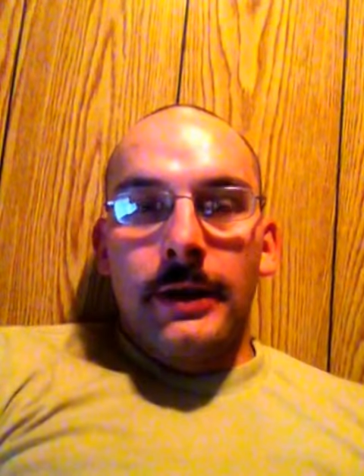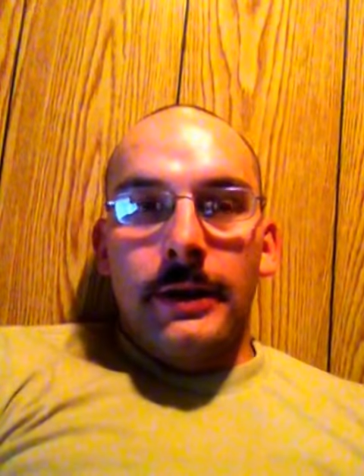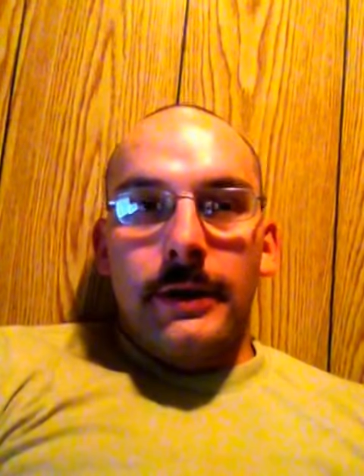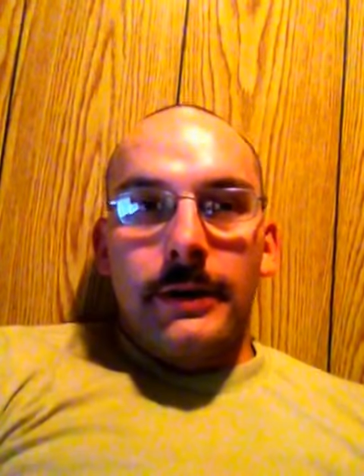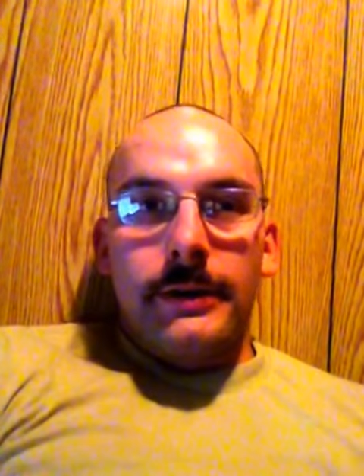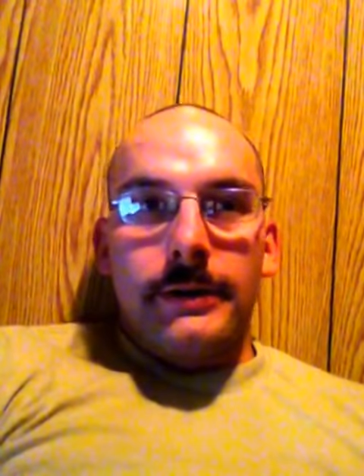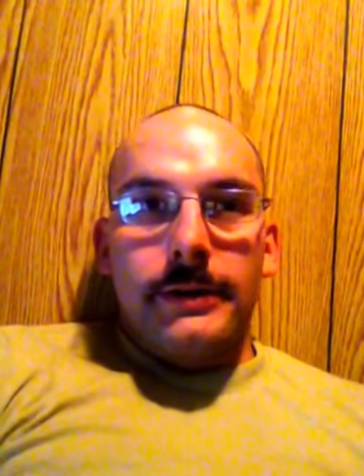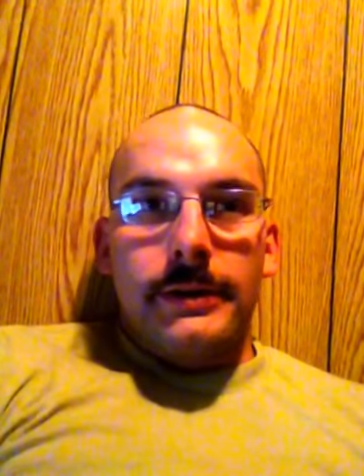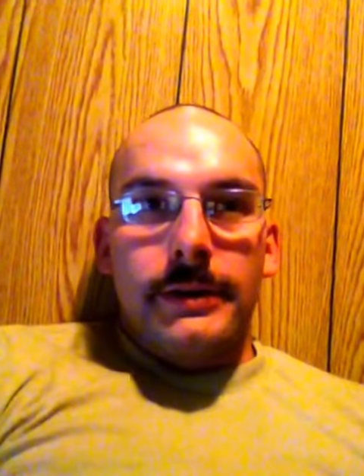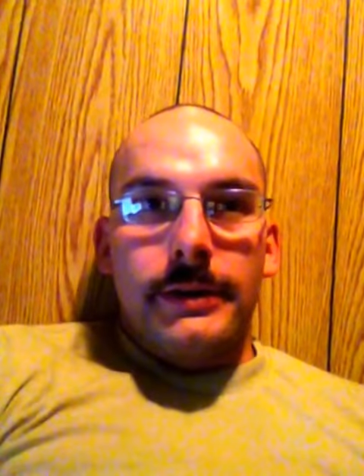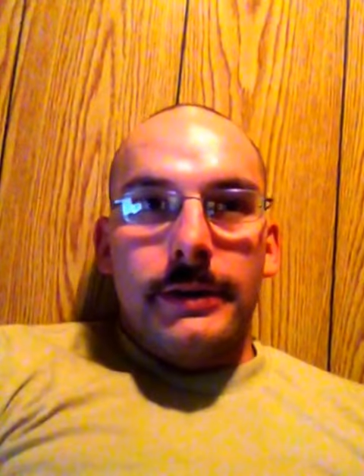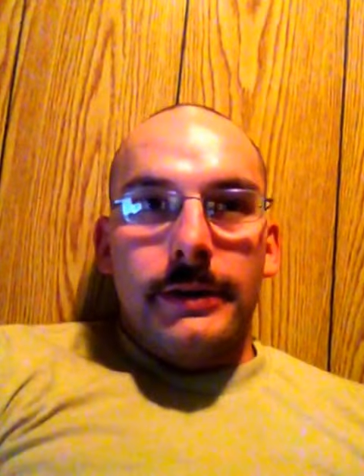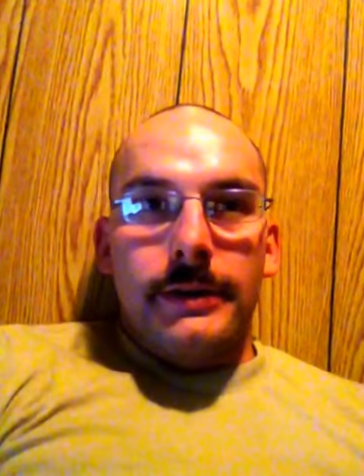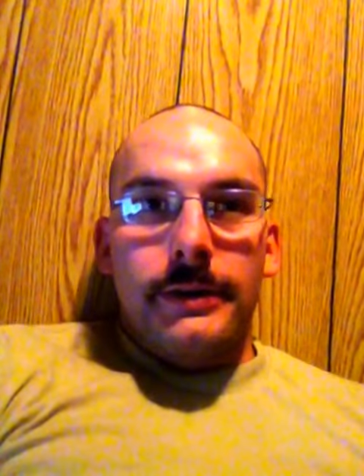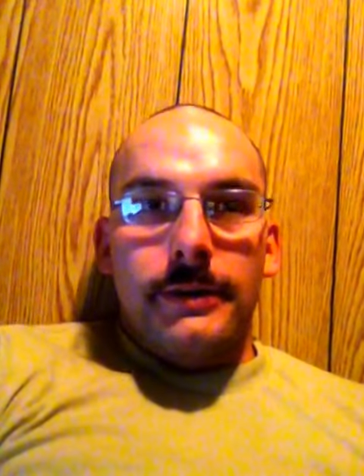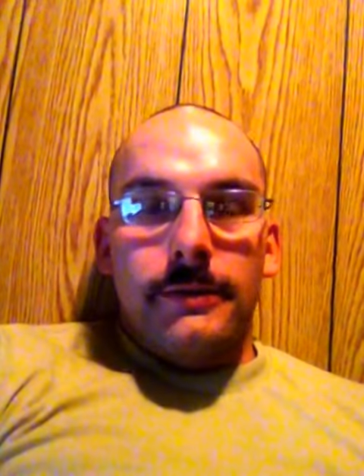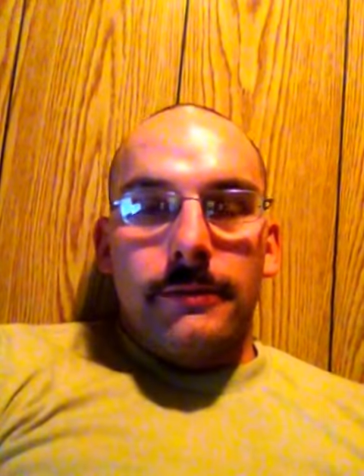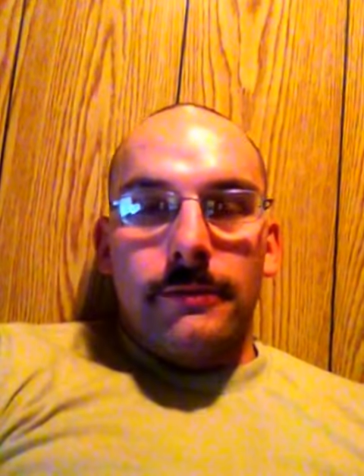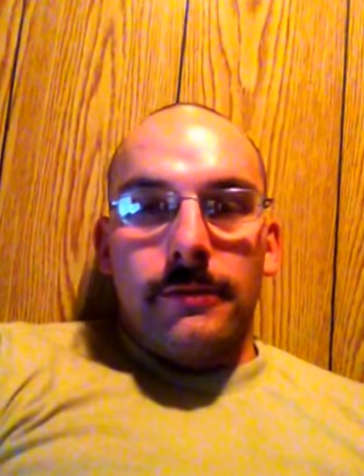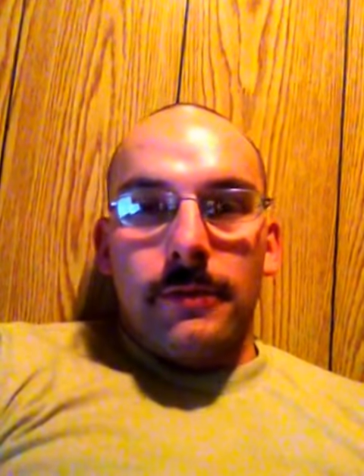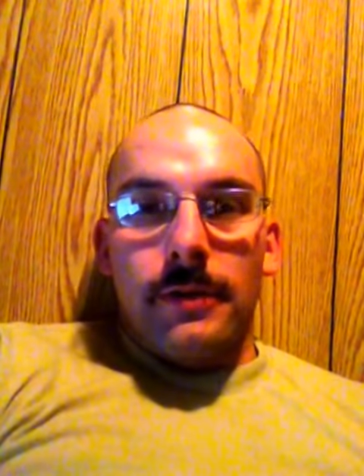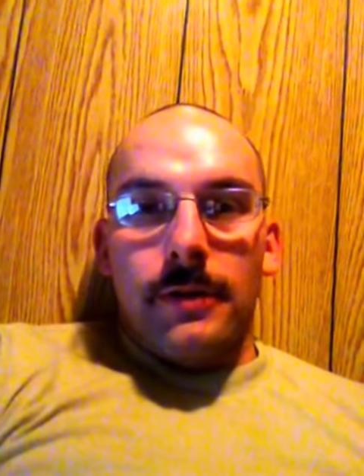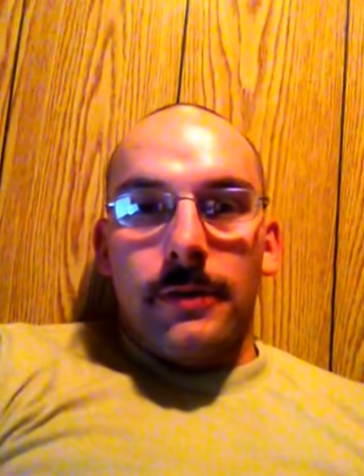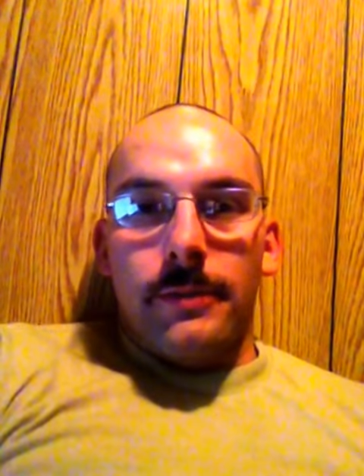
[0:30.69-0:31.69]
until
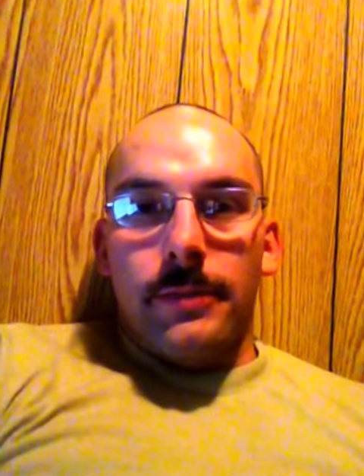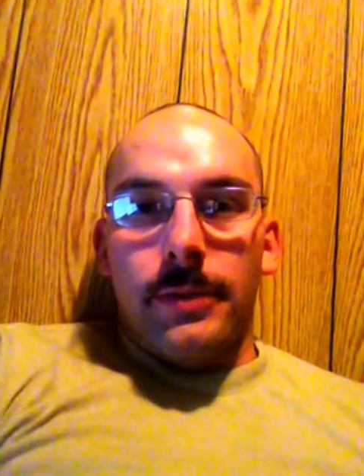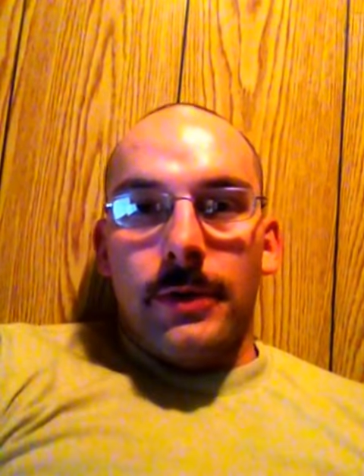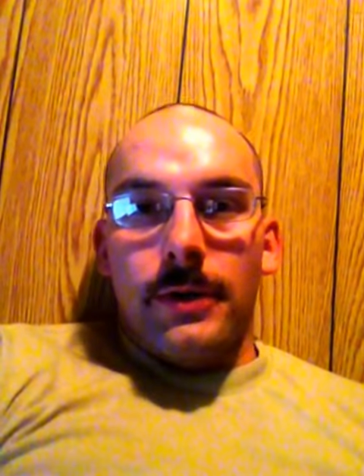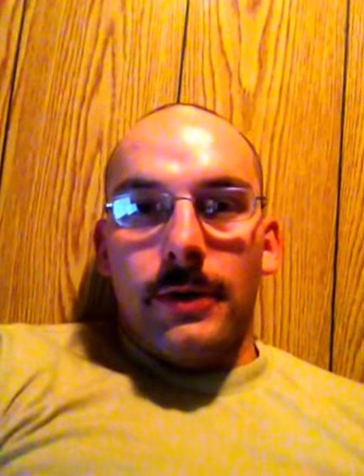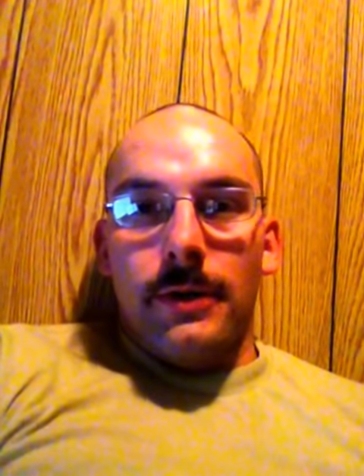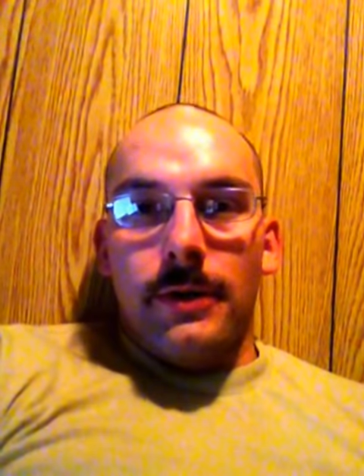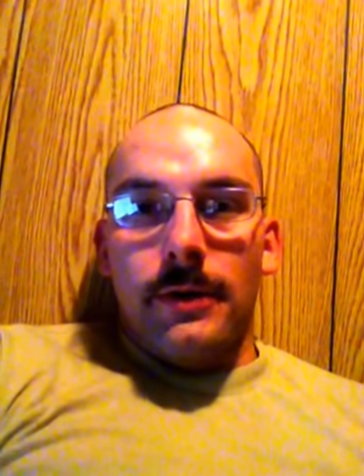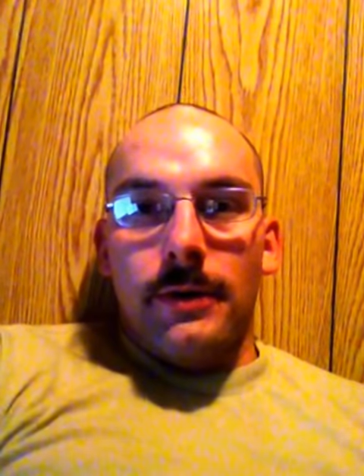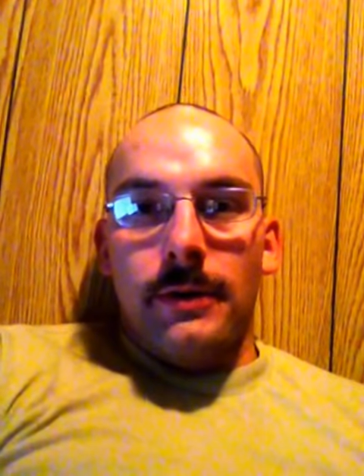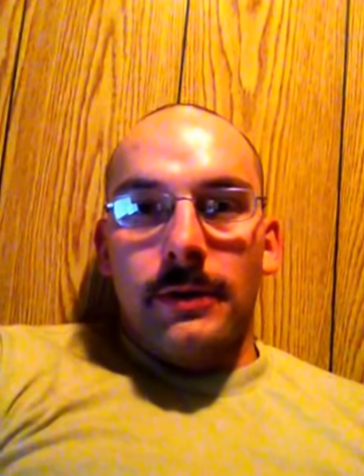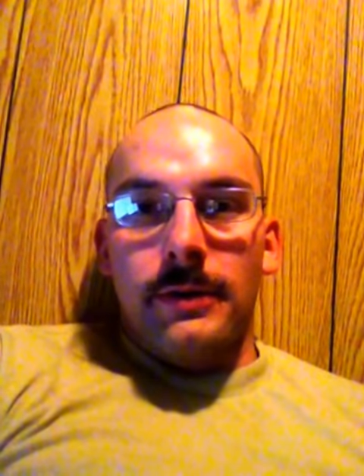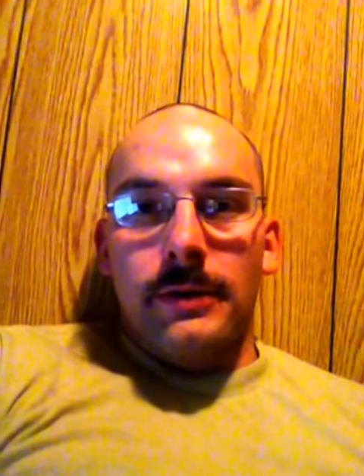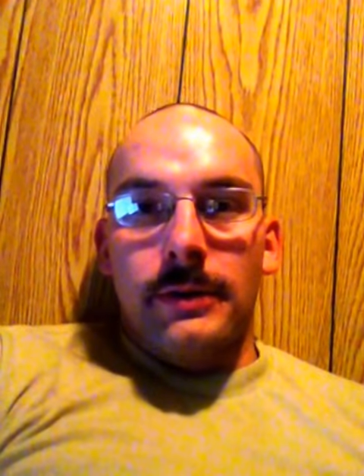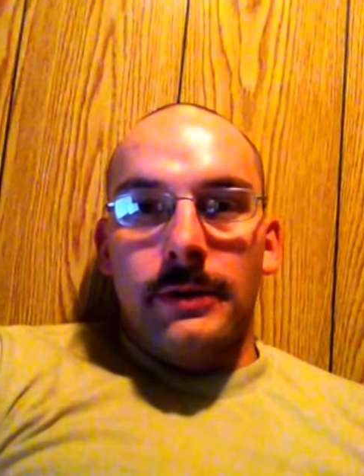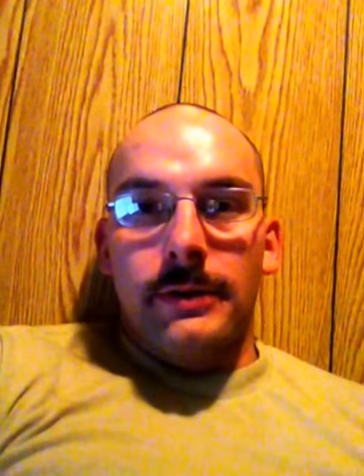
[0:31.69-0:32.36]
Ron Paul